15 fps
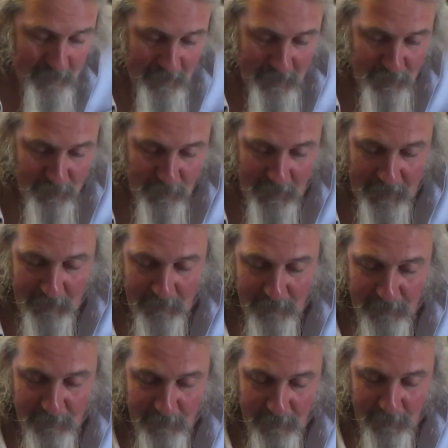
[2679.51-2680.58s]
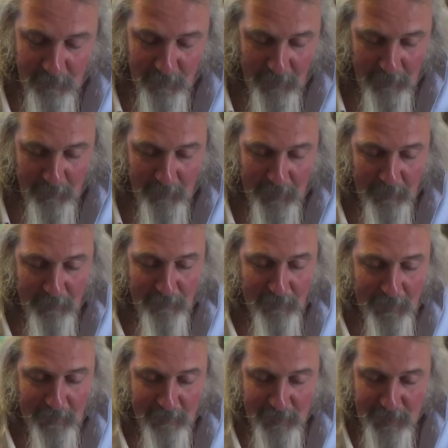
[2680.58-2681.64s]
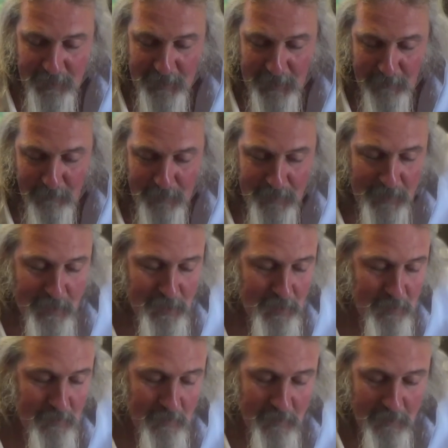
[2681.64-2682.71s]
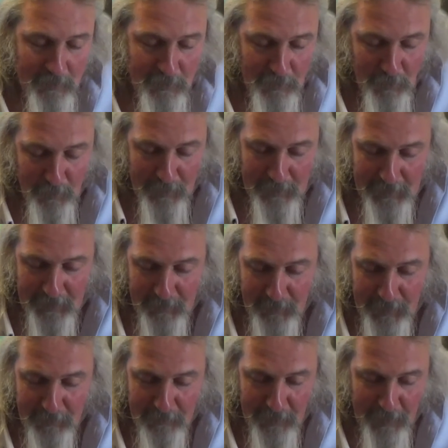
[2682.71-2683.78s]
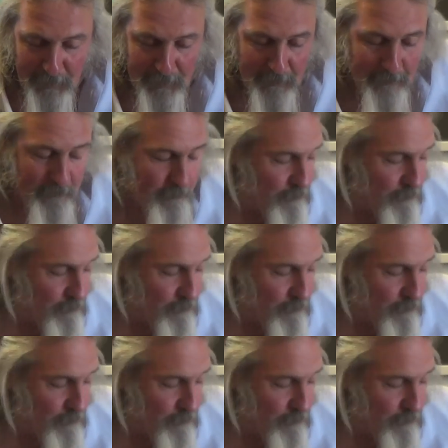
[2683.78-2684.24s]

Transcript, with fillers: He traded for another man with fair and just compensation. Nobody claimed he robbed him.